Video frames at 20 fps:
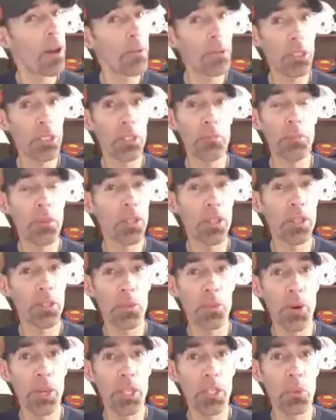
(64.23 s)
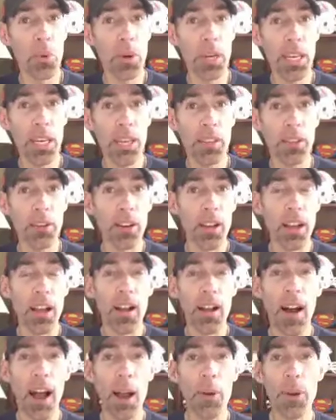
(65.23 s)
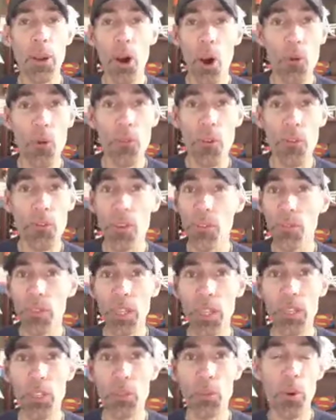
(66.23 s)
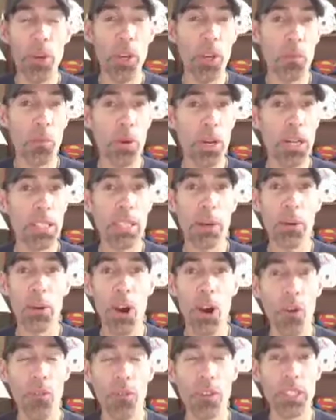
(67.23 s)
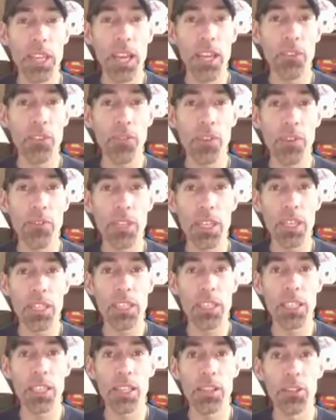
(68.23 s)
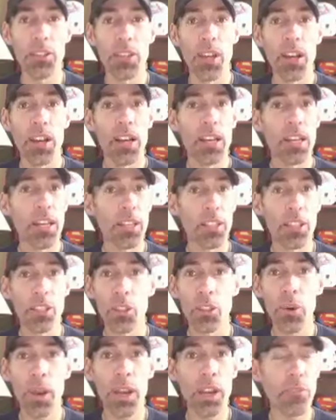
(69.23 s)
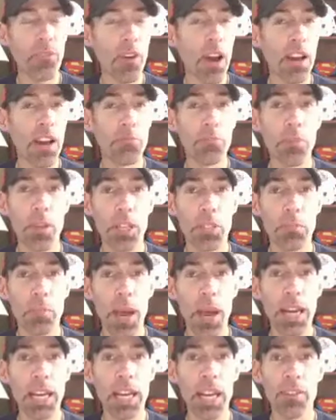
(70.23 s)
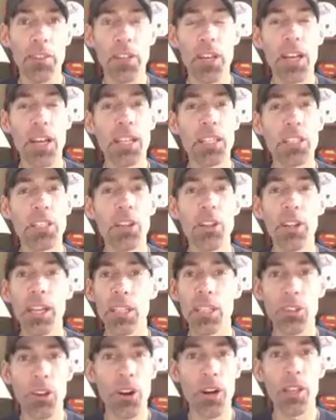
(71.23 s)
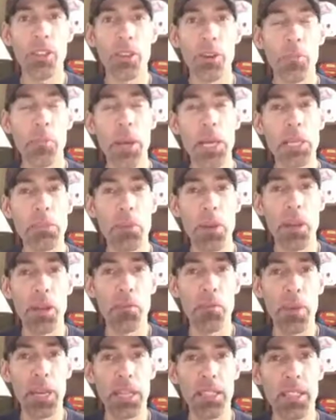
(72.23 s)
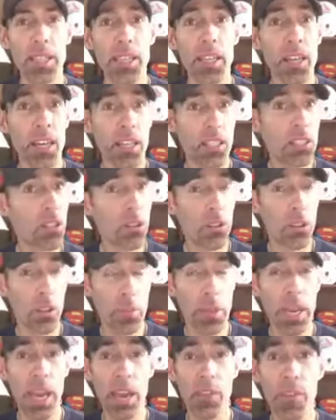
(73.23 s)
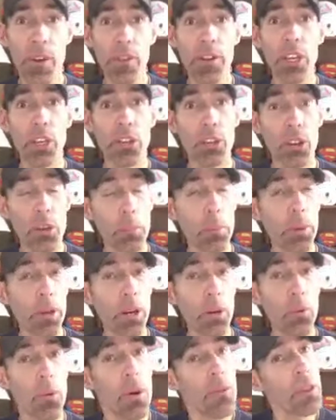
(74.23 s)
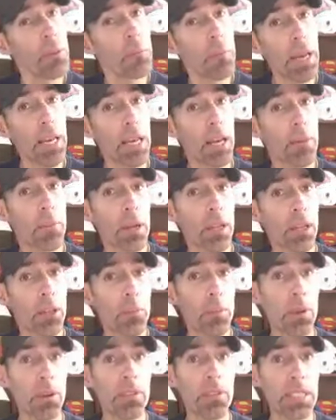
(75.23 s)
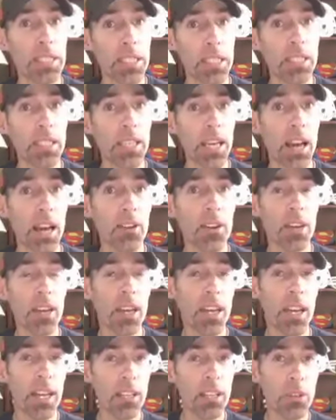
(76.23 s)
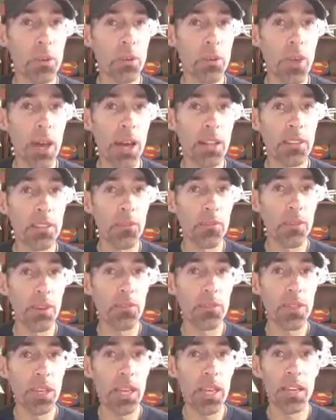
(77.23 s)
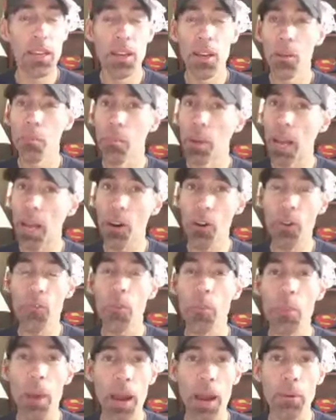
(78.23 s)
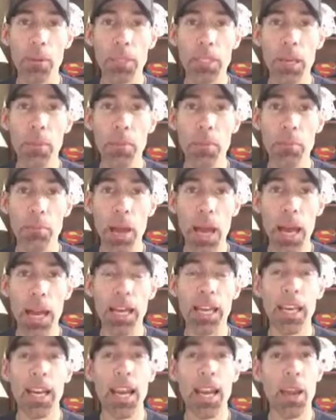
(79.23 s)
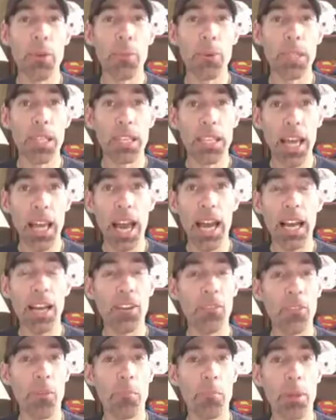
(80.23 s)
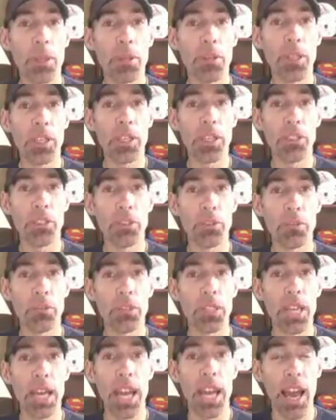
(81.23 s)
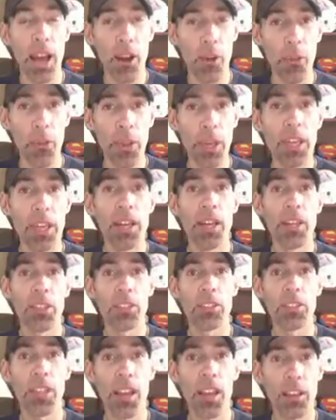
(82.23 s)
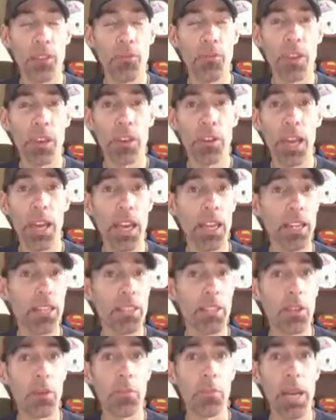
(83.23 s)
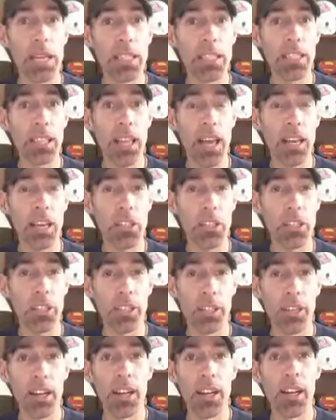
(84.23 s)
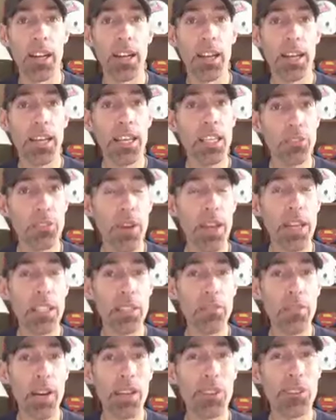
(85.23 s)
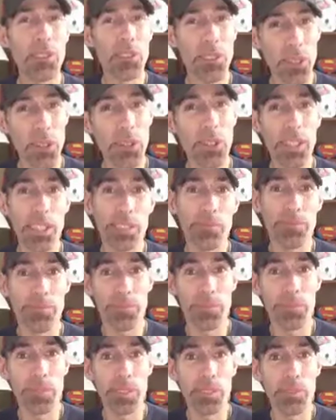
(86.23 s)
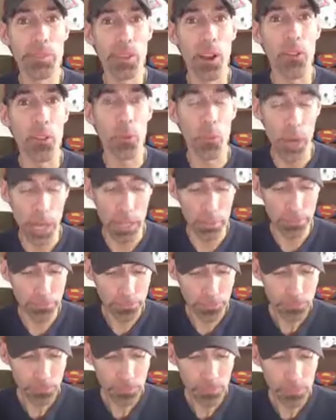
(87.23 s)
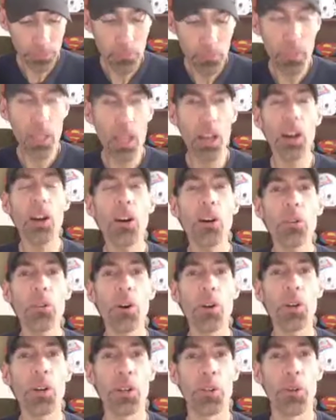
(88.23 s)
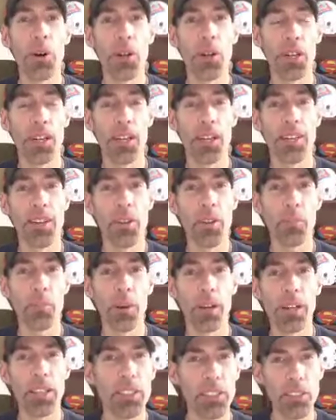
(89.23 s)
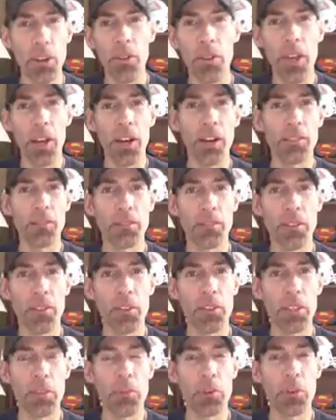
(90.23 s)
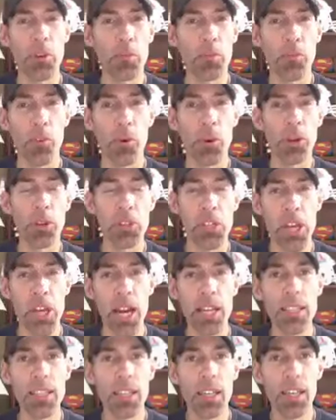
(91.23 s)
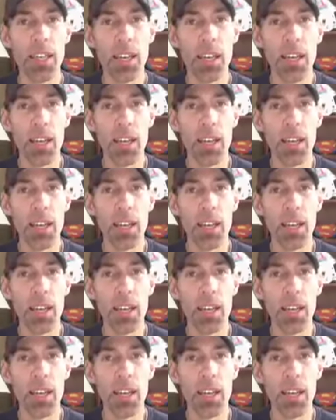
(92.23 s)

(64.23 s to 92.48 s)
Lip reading: Probably shouldn't be looking 20-20 either. I would hope for 15 to 20 home runs. I would hope for 10 to 15 steals. A 285 plus batting average. Still a starting third baseman in the mixed league. Still could be a very good player. And one that might come at a little bit of a discount in 2015. But I don't know if the power is coming back. And with the lack of ability to stay healthy, to stay on the field, and to steal bases last year, his fantasy value is certainly on the wane. Oh, Hiroki Kuroda, another player. Let's go to there, another team in New York before we go to the Giants.